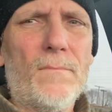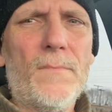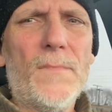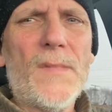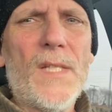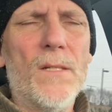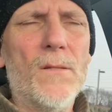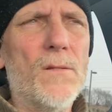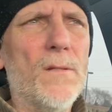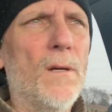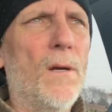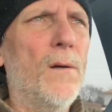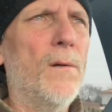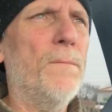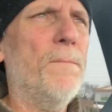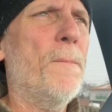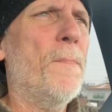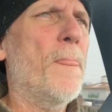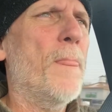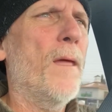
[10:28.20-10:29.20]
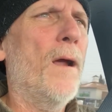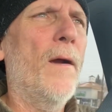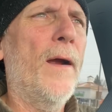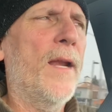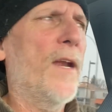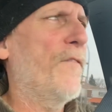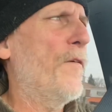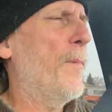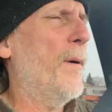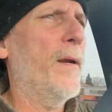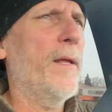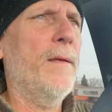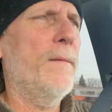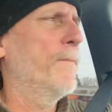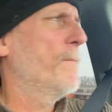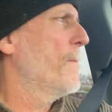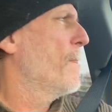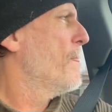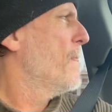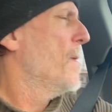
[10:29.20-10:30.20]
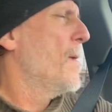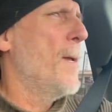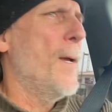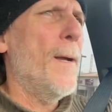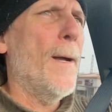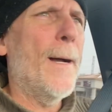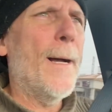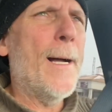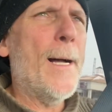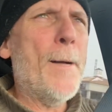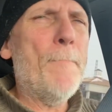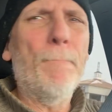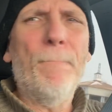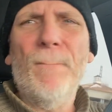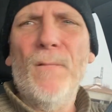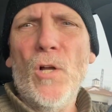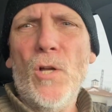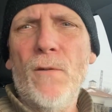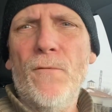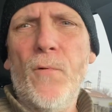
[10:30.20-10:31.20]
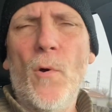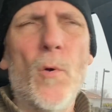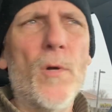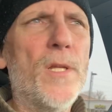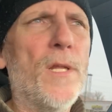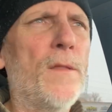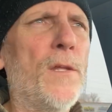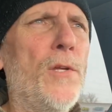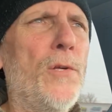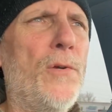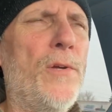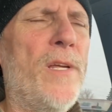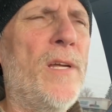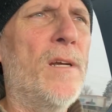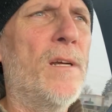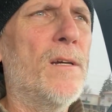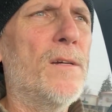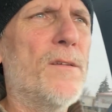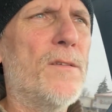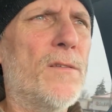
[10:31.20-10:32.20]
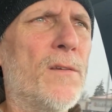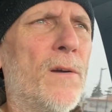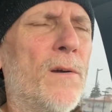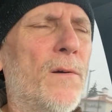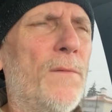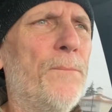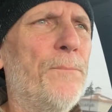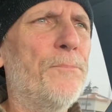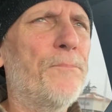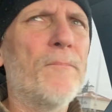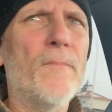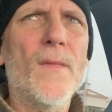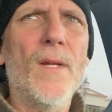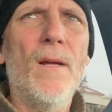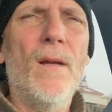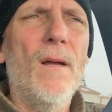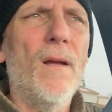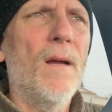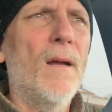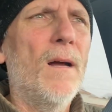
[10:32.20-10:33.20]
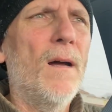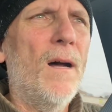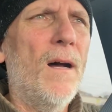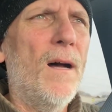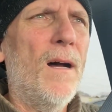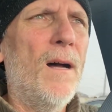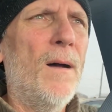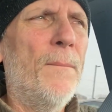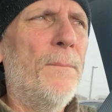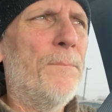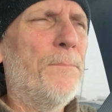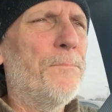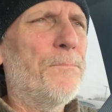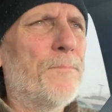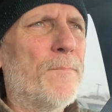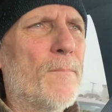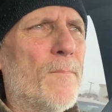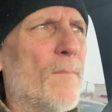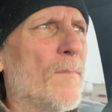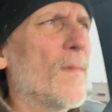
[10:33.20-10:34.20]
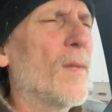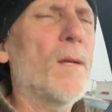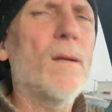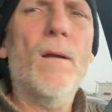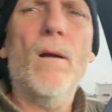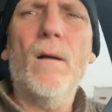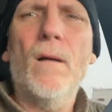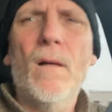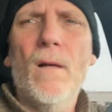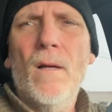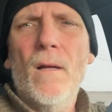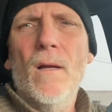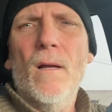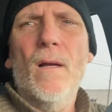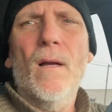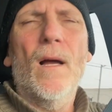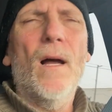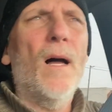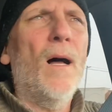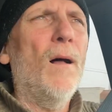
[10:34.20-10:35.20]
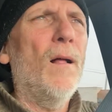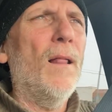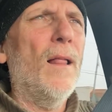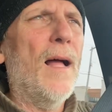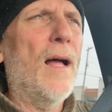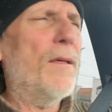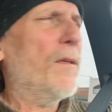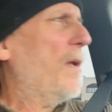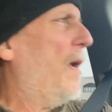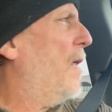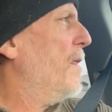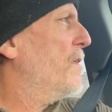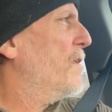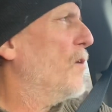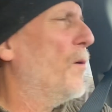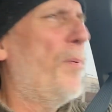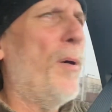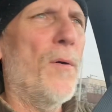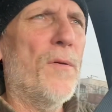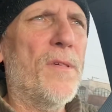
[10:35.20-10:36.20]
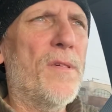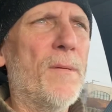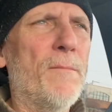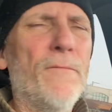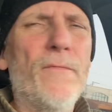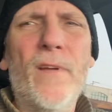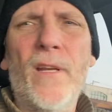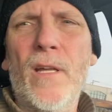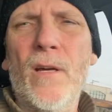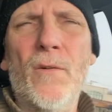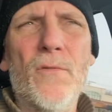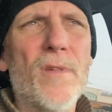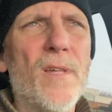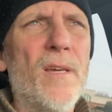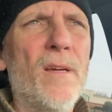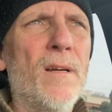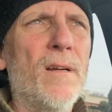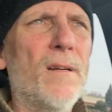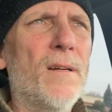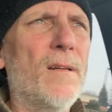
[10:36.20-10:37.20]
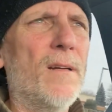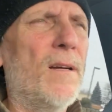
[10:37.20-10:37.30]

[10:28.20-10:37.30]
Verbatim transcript: So, all right, everybody. Um, looking forward to the new year. So, um, I'll, I'll, I'll, still post some videos here.